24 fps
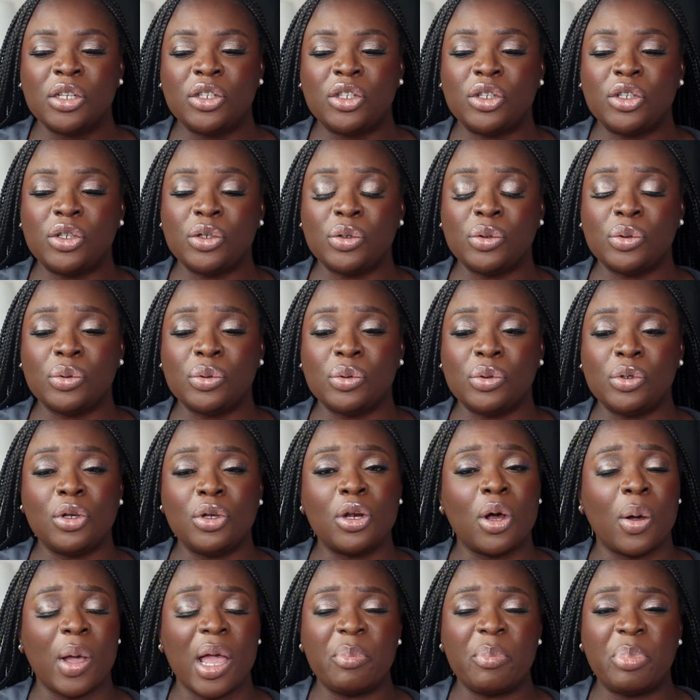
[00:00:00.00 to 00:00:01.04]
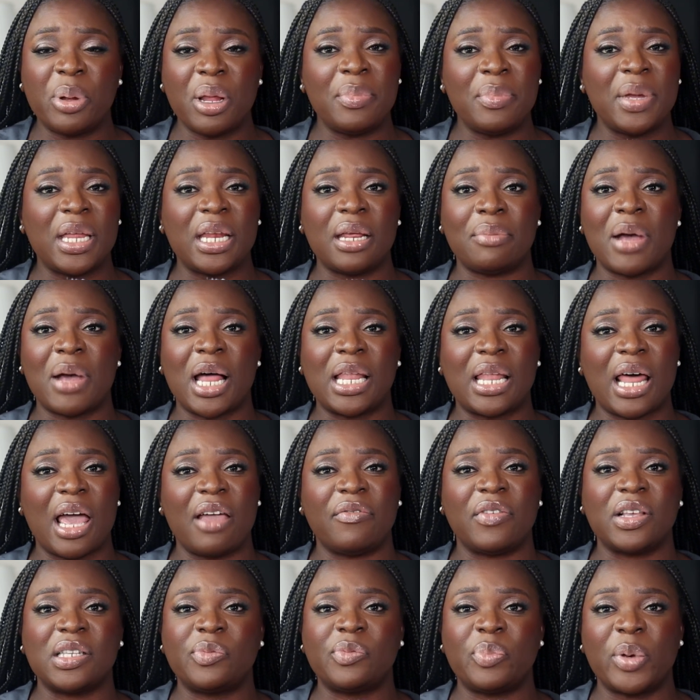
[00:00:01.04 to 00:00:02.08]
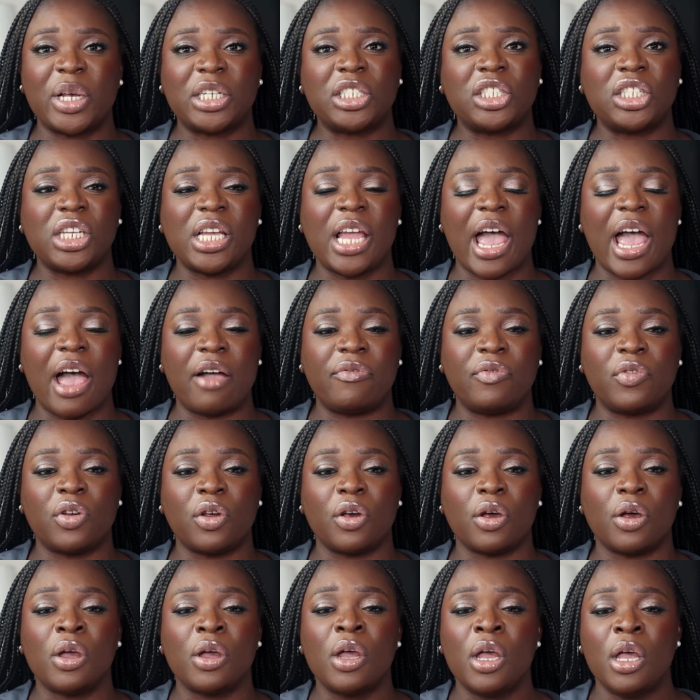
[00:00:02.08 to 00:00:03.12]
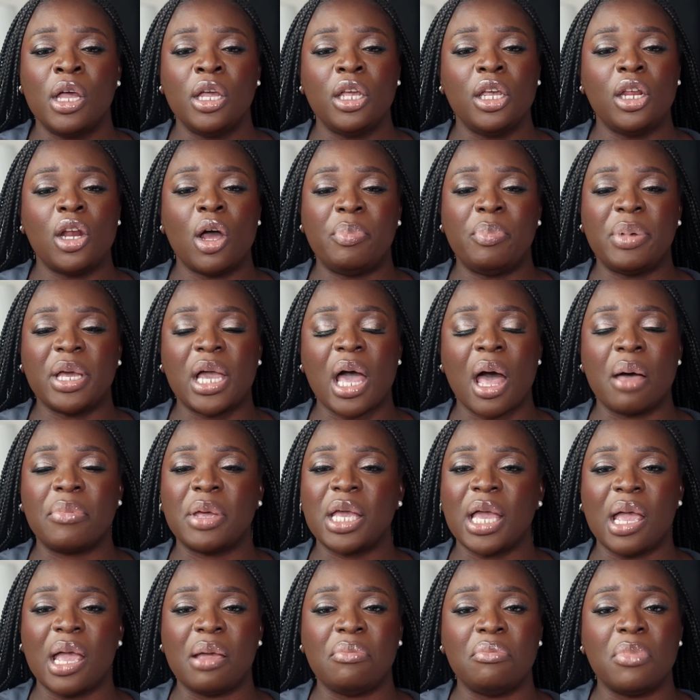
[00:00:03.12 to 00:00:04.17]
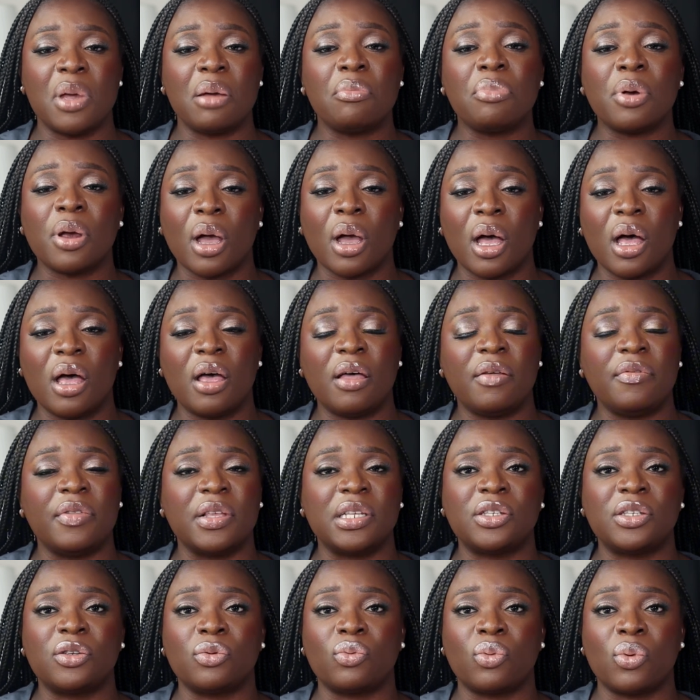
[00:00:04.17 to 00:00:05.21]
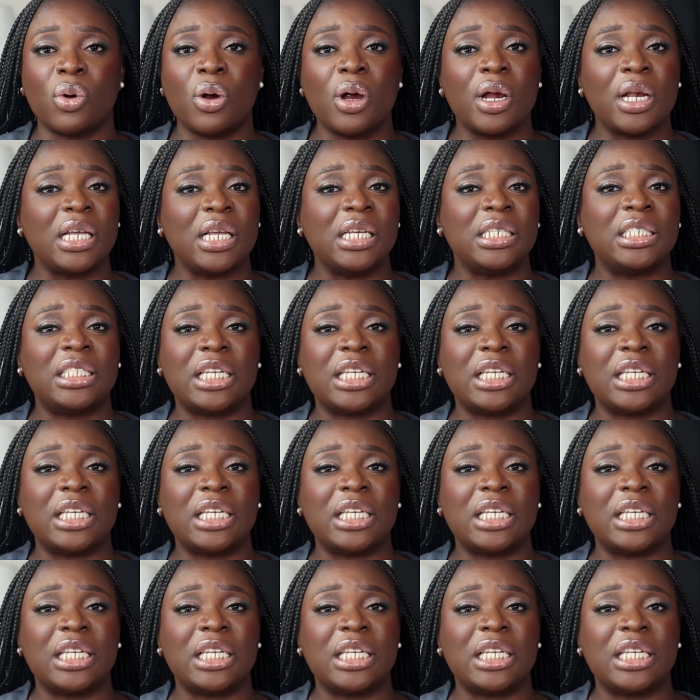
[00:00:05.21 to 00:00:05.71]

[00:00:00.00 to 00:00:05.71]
to, implement in my life, especially after, becoming a member of the sorority.